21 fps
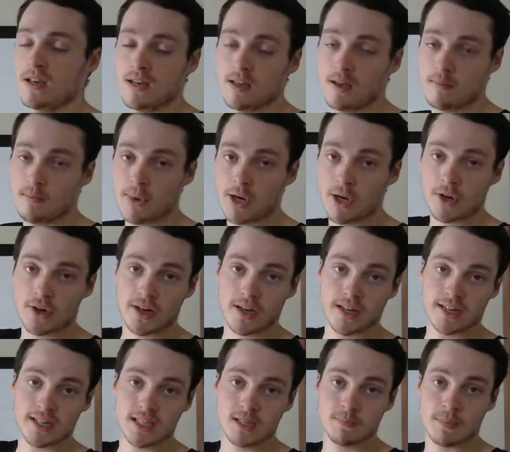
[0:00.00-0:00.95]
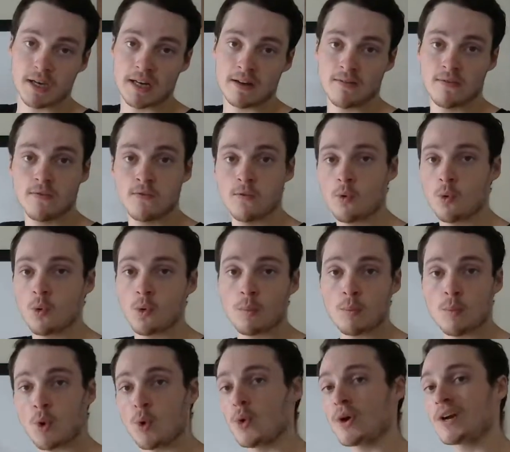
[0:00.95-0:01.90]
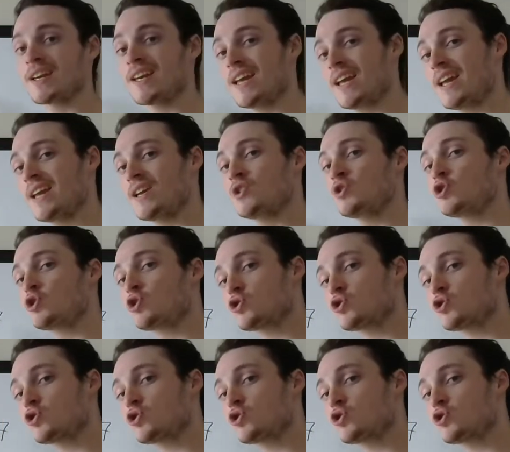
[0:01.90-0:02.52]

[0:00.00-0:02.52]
America has spent $4.8